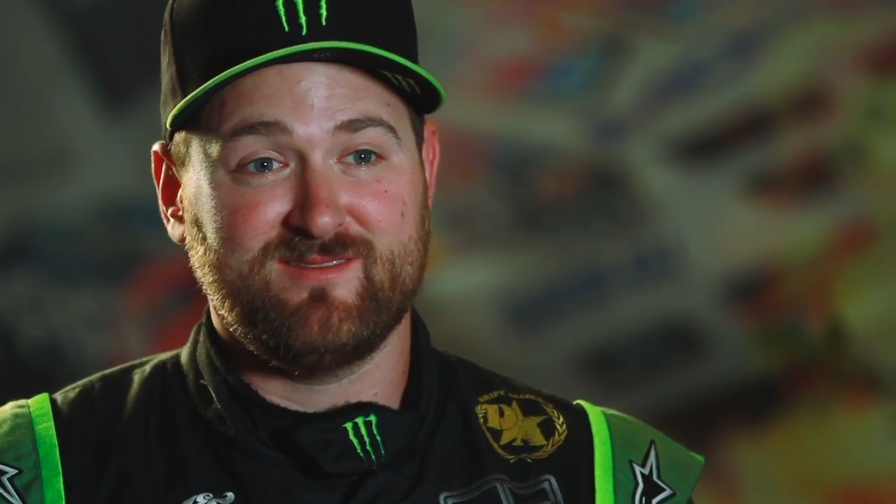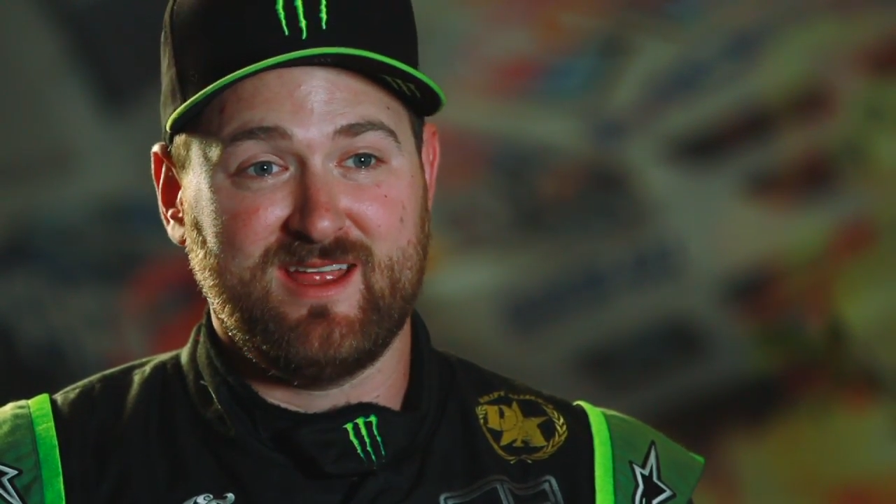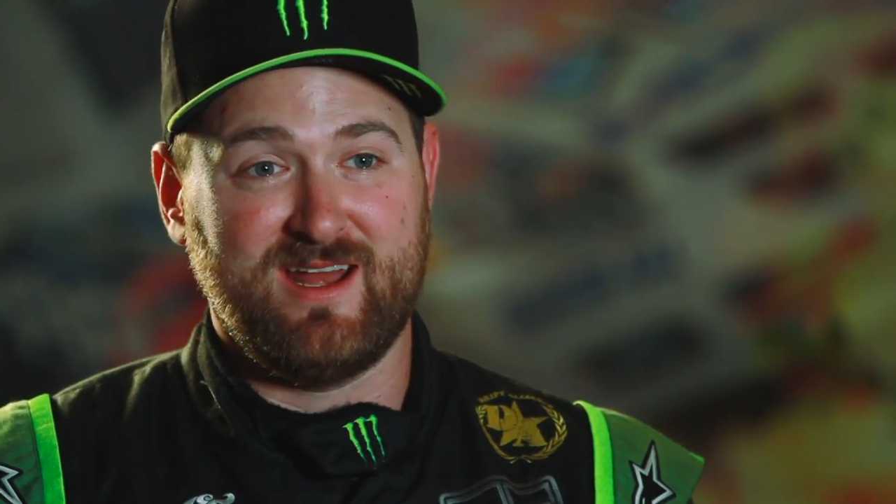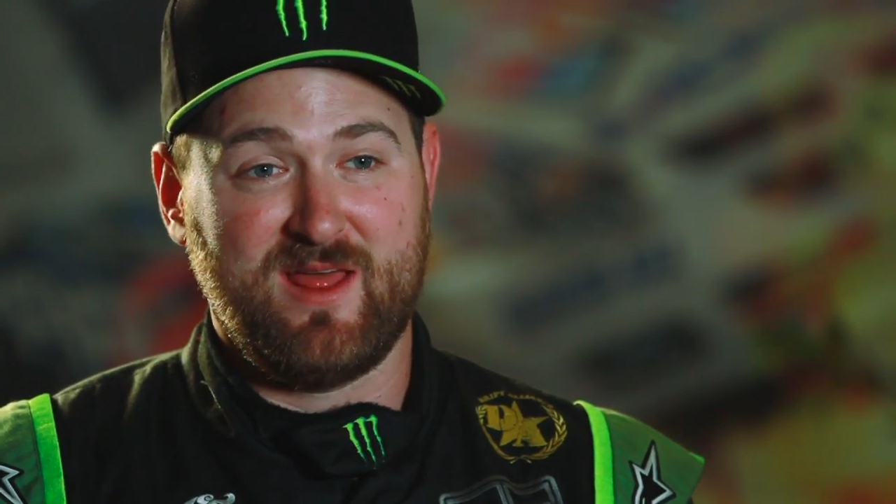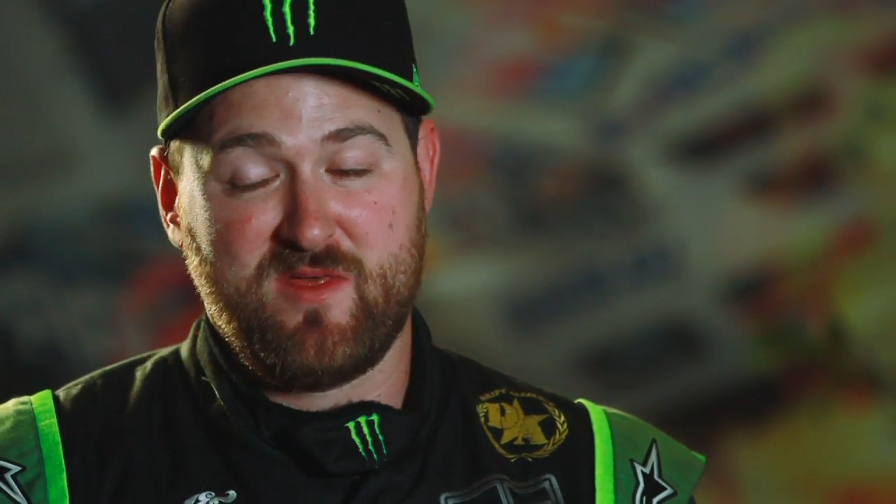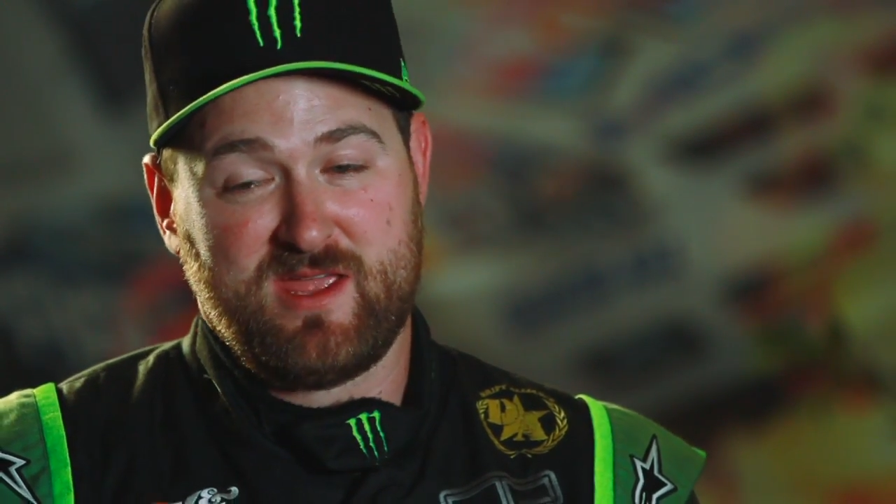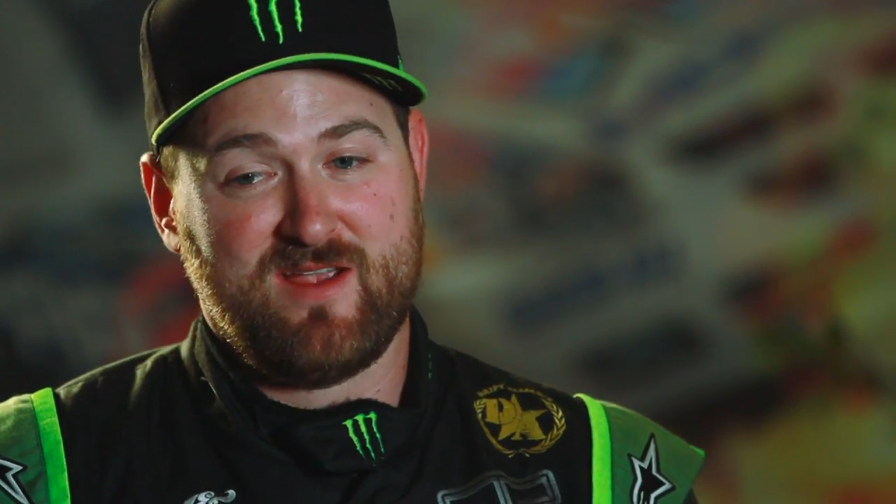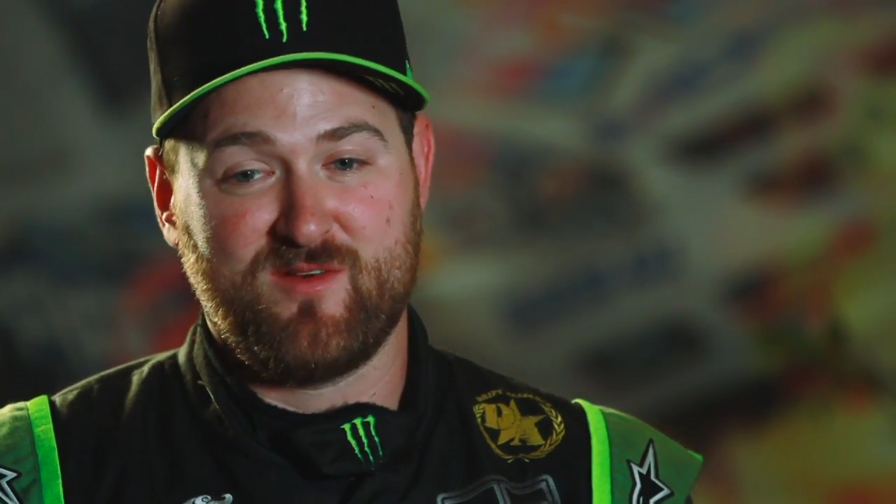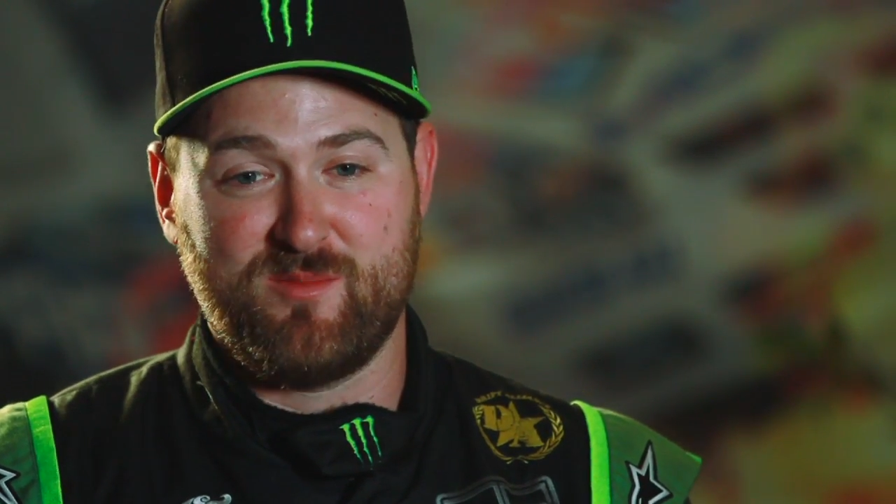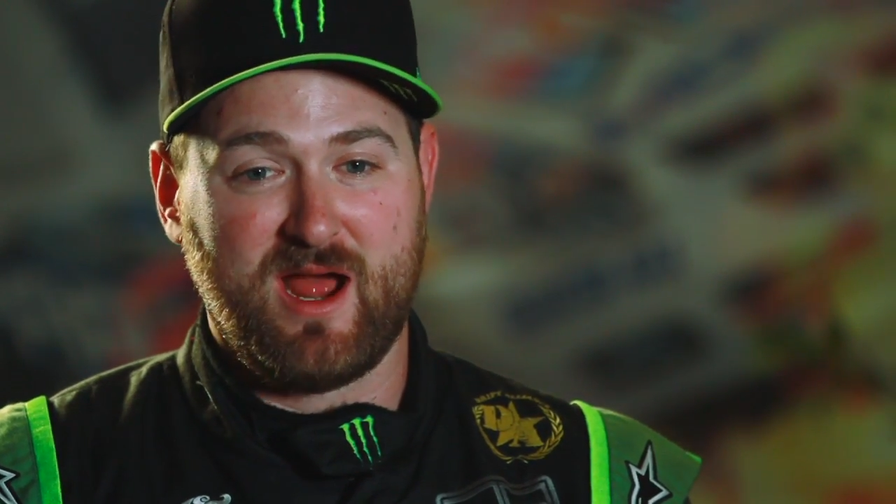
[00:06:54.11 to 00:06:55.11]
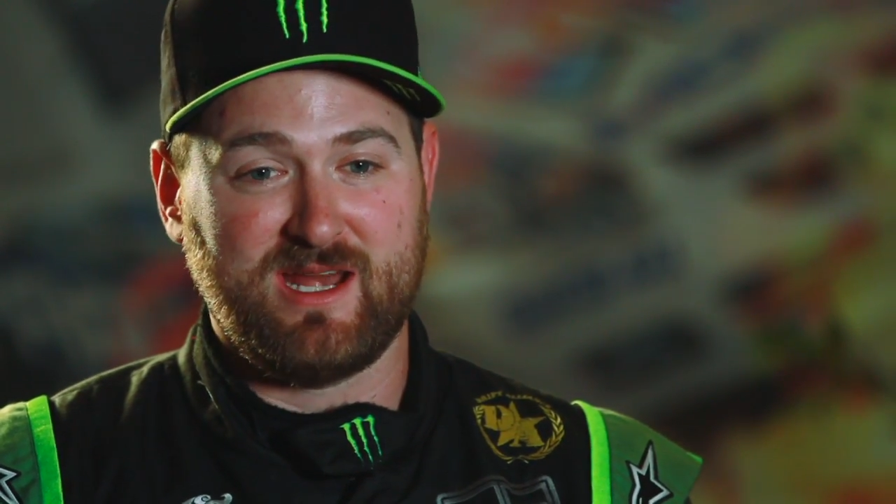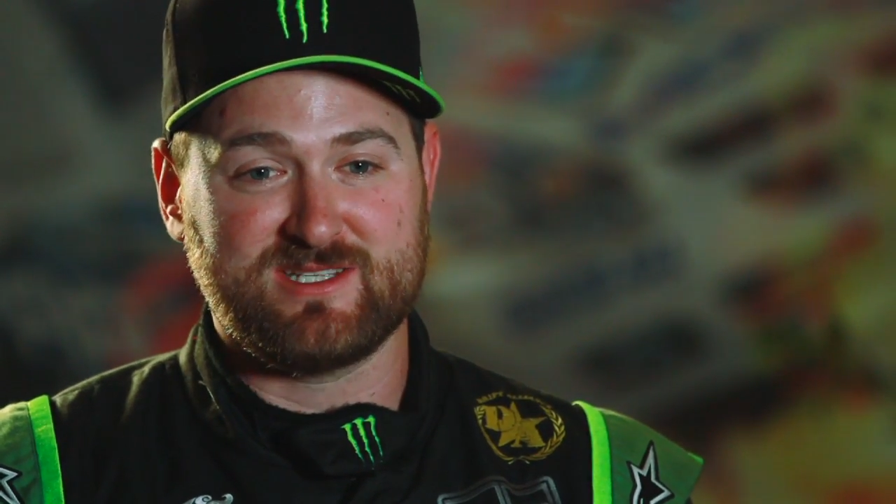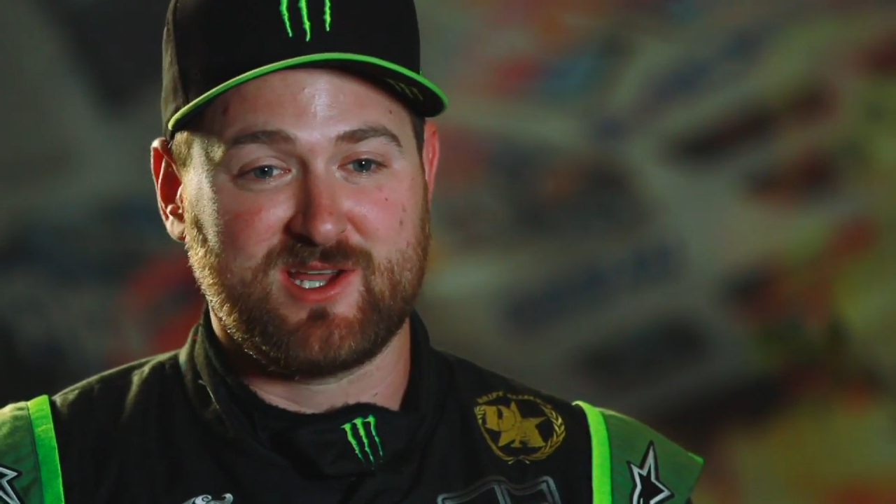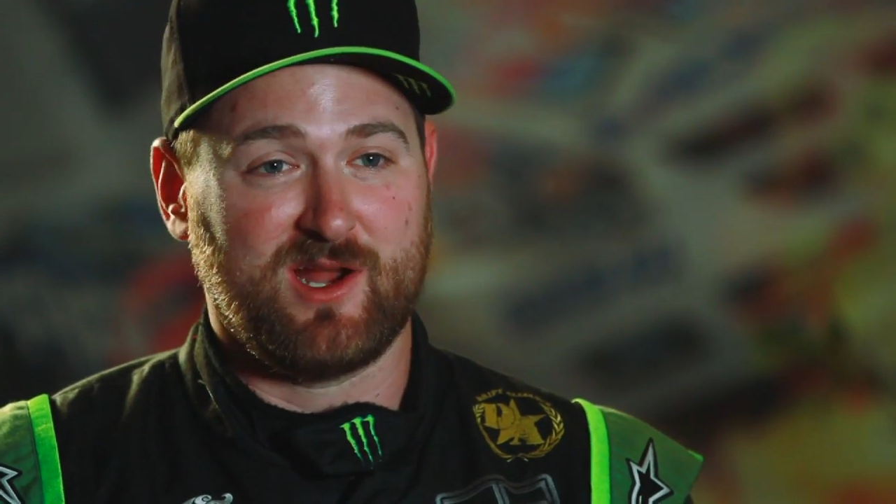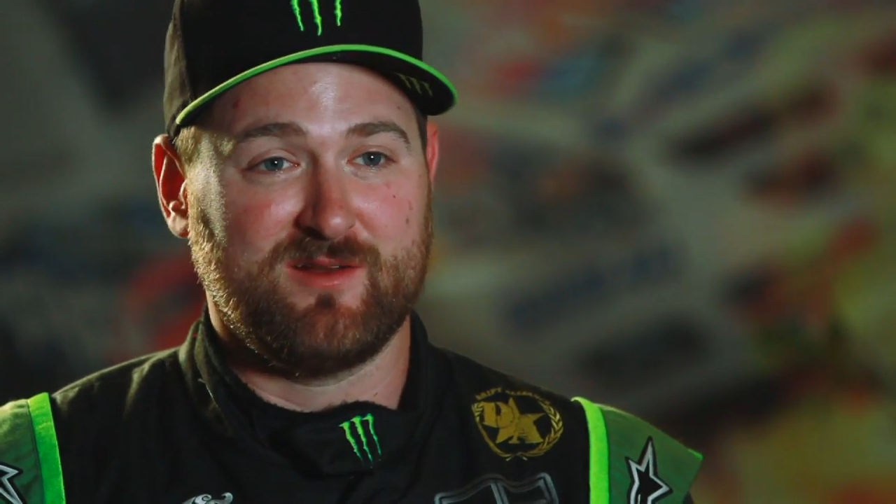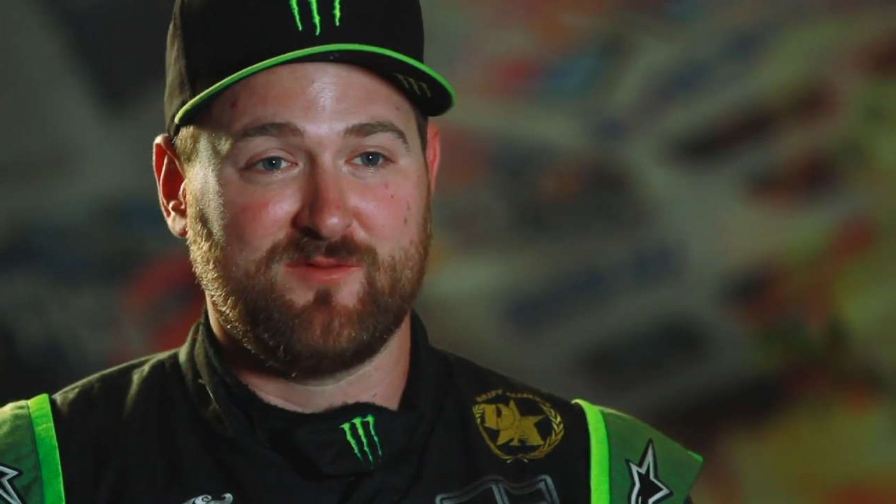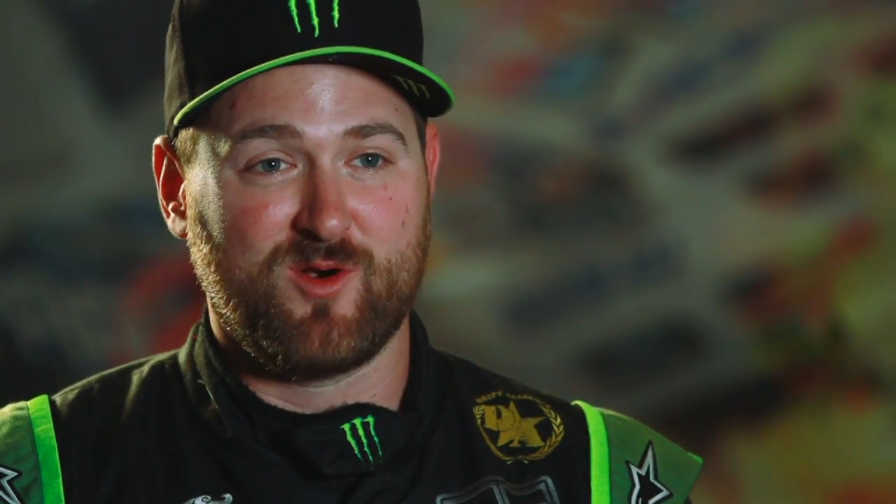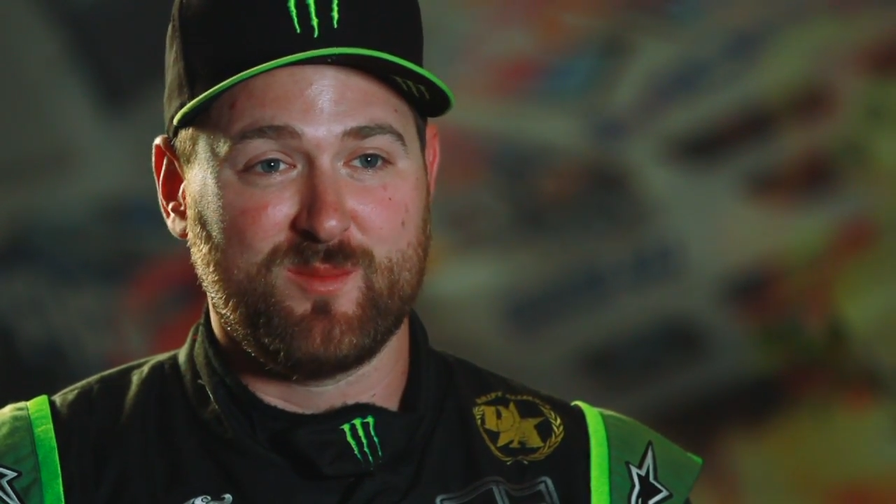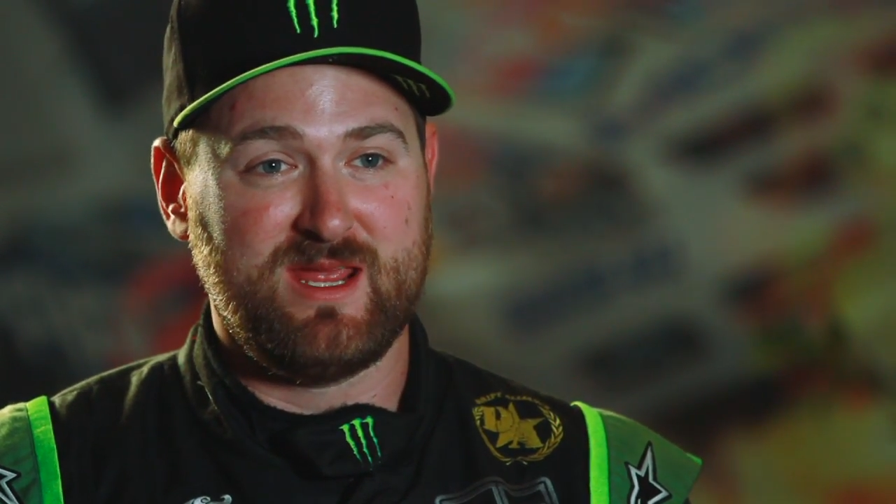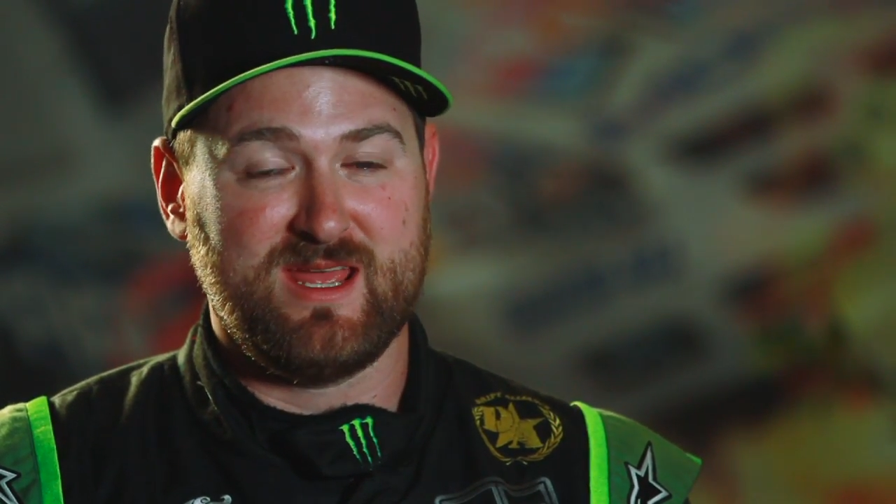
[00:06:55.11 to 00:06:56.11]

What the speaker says: and I think everybody's gunning for me,